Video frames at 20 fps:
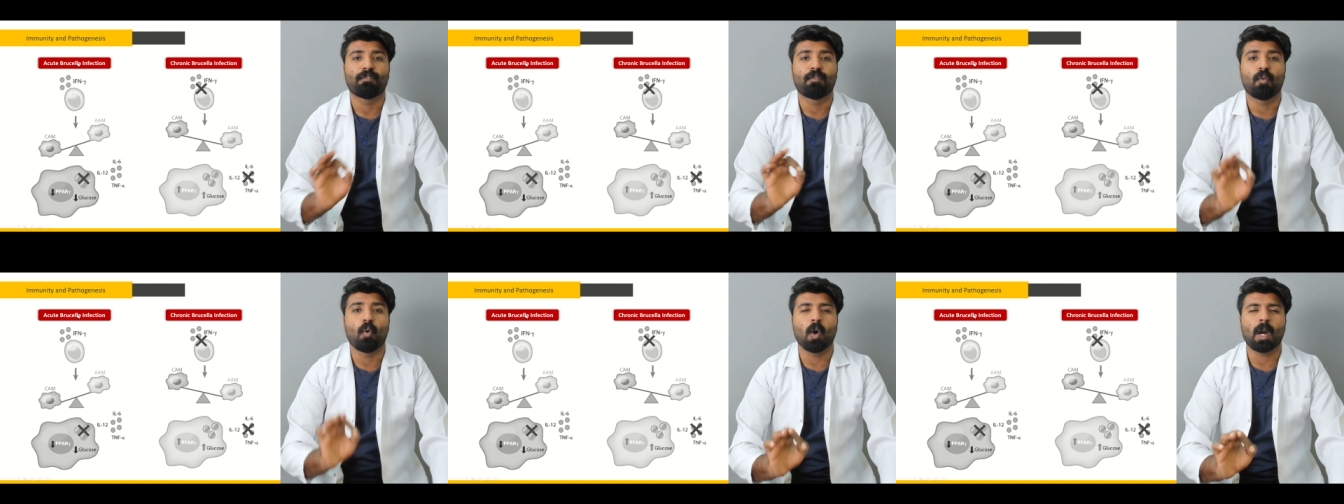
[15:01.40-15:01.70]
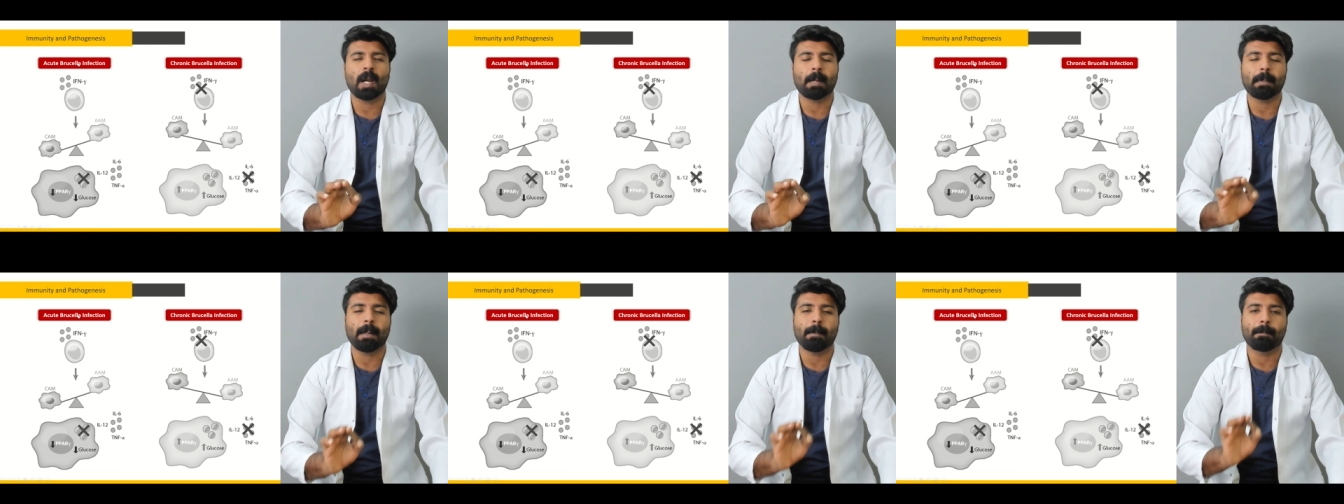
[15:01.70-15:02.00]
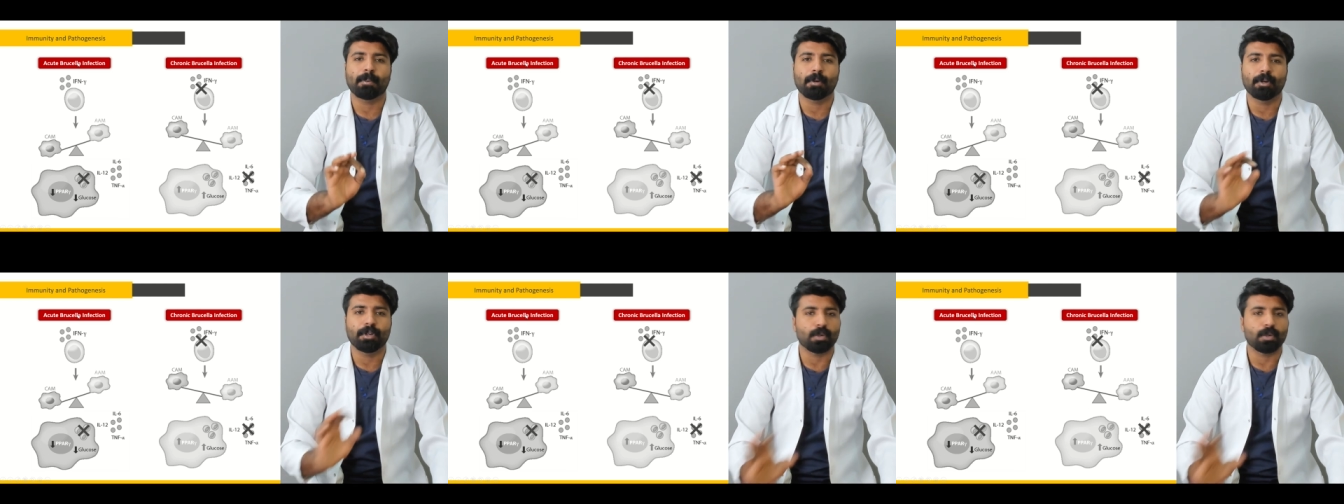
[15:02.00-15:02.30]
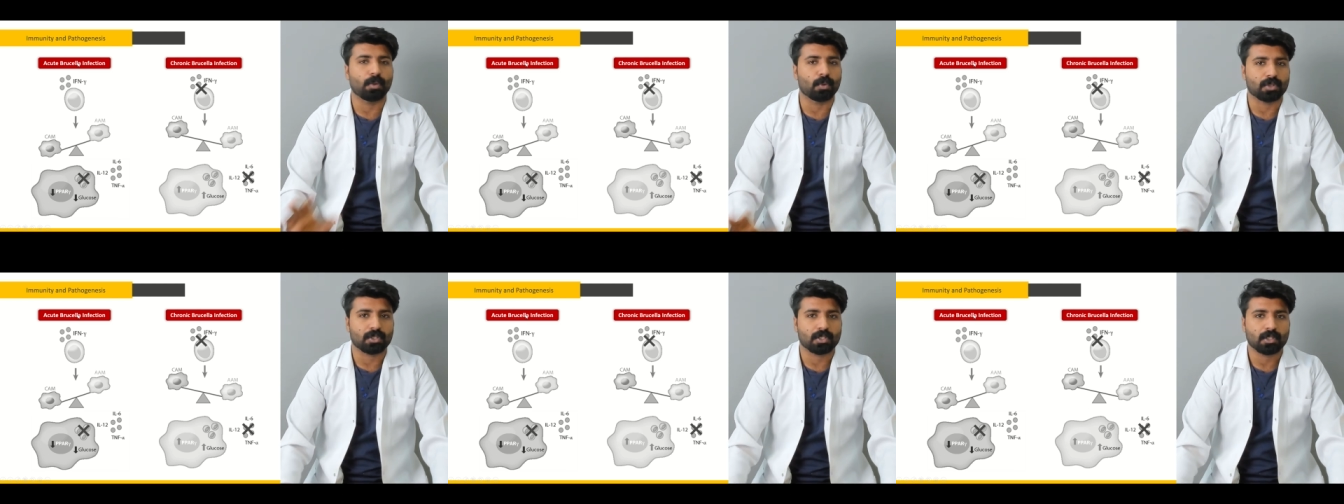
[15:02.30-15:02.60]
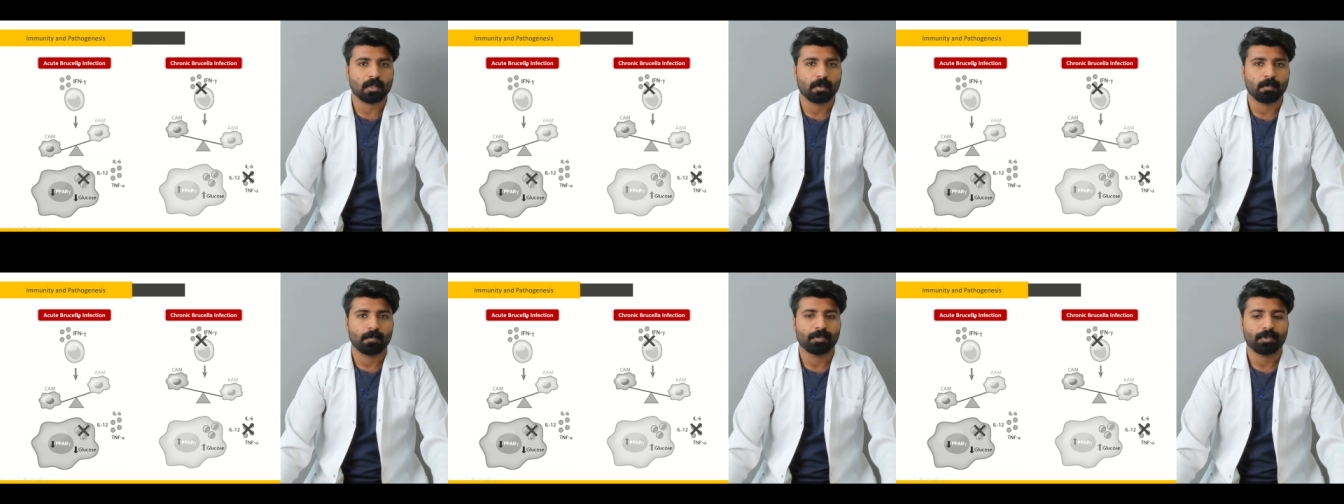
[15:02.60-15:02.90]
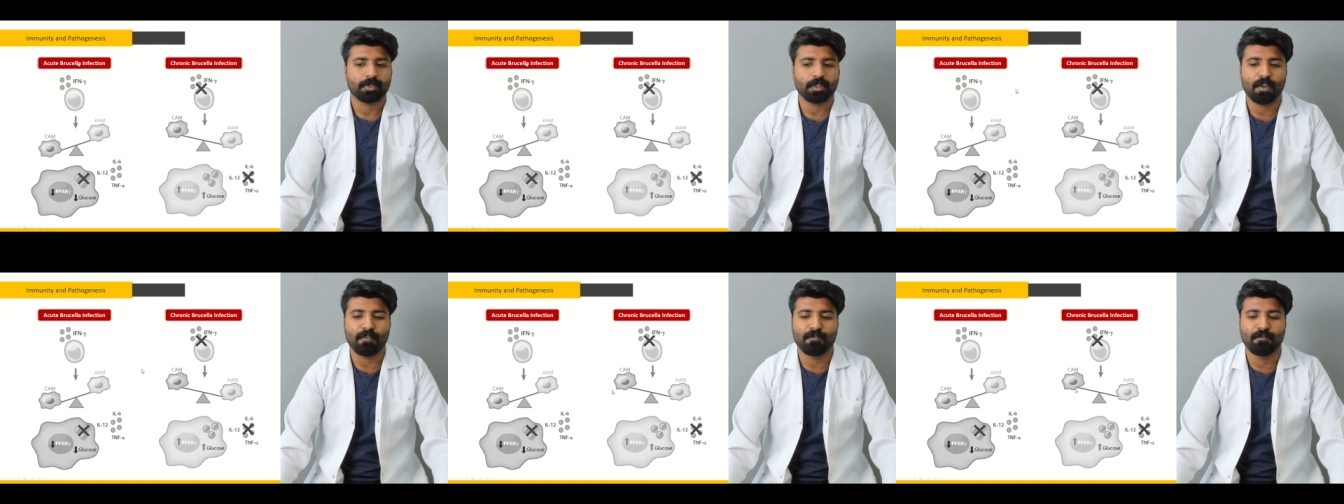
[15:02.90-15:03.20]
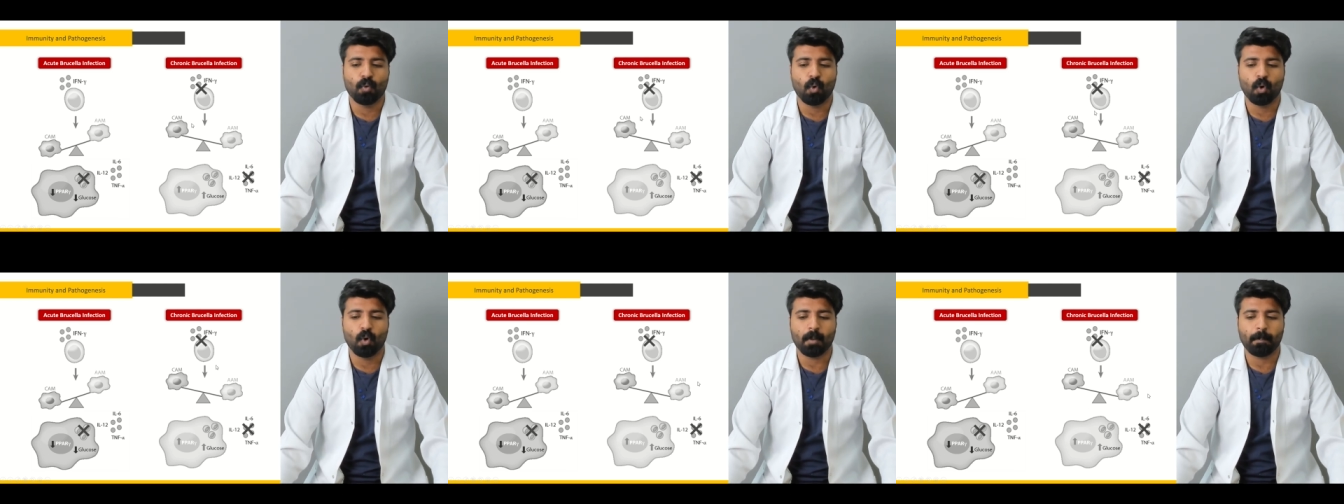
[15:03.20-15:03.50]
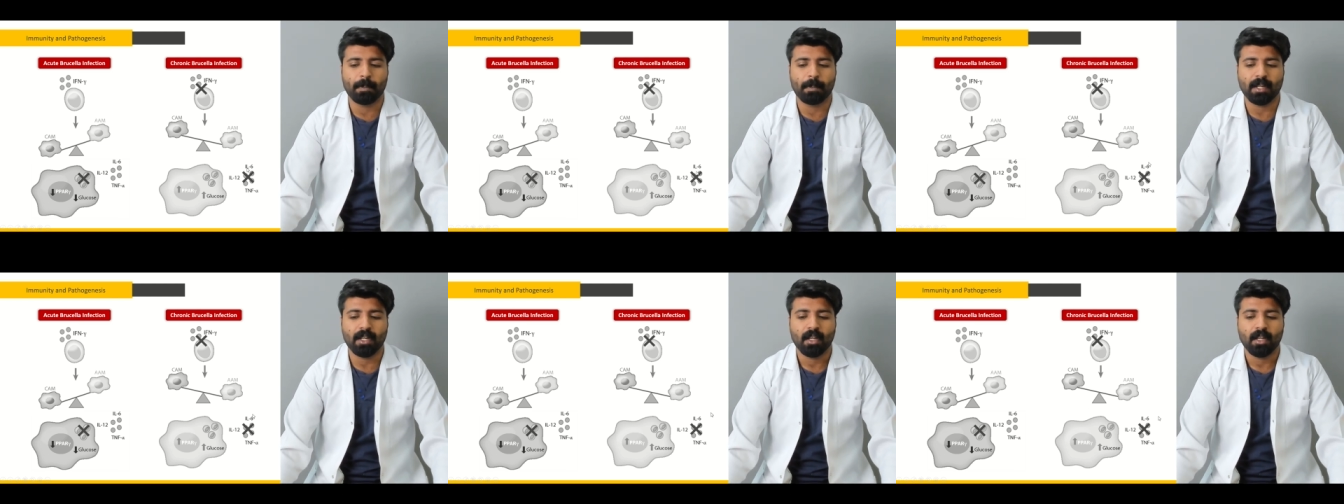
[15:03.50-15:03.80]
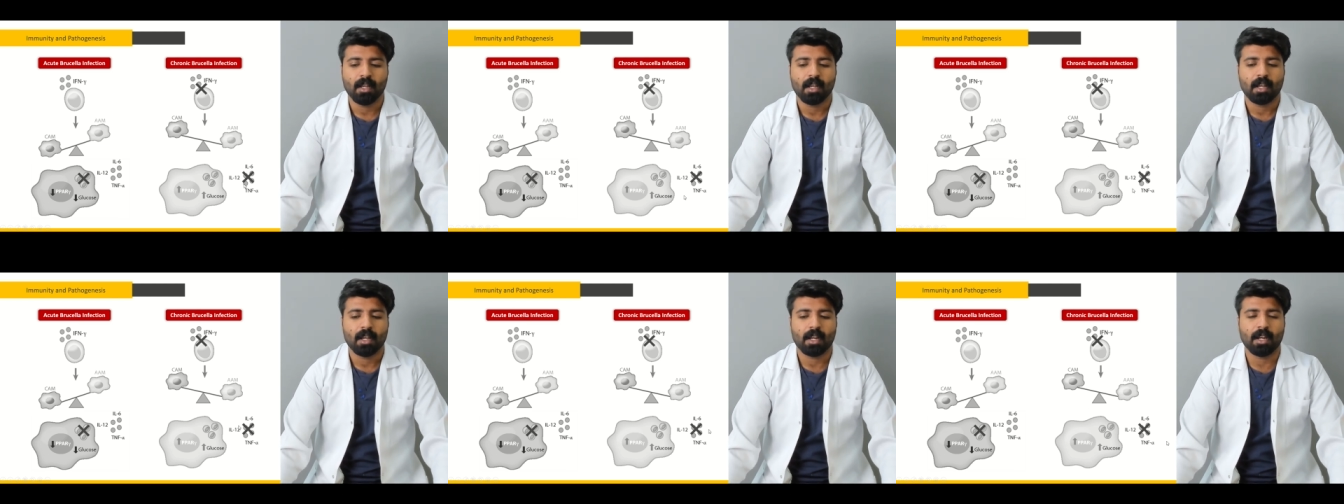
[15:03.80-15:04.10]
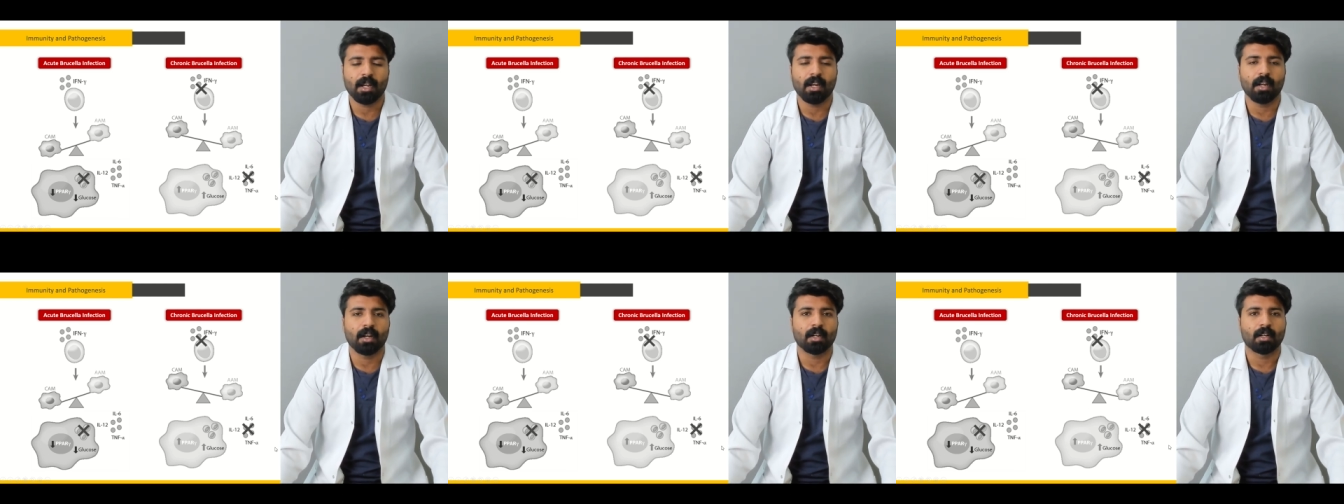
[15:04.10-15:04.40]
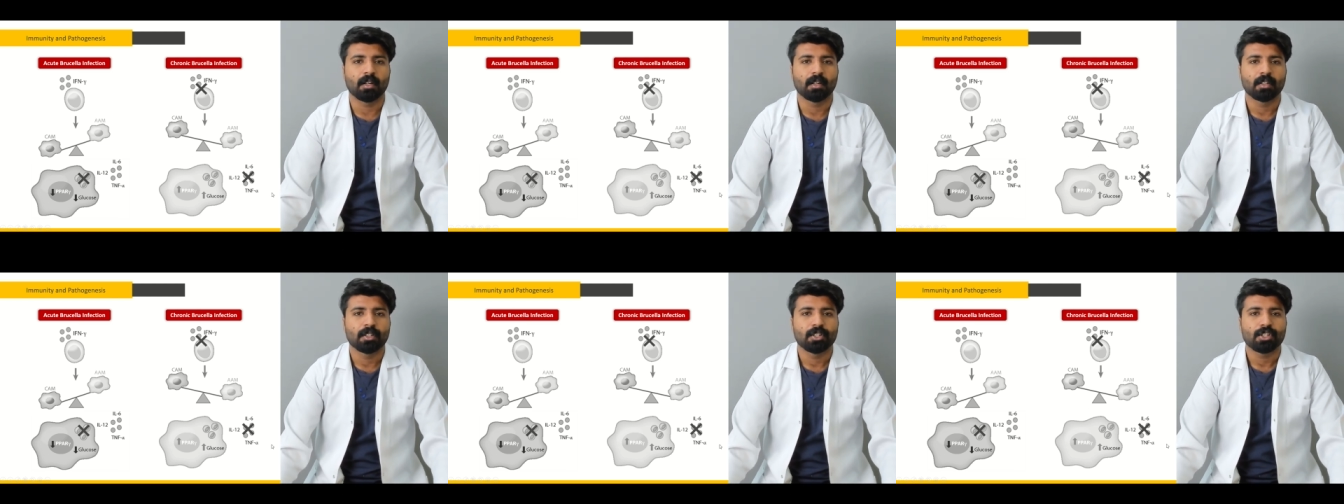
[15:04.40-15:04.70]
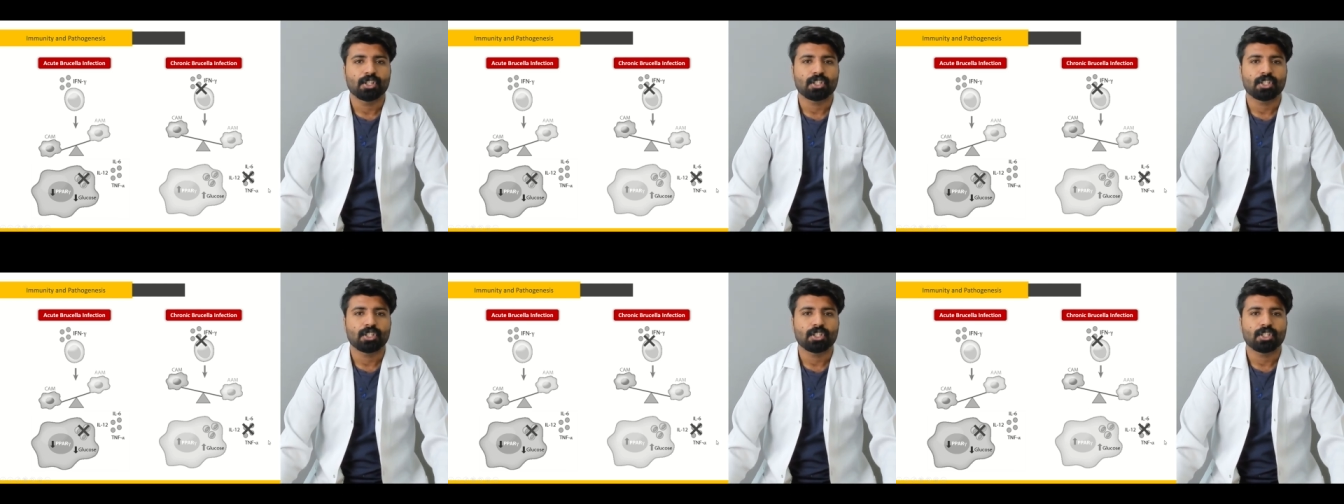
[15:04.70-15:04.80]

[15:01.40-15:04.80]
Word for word: won't be produced. They won't be here.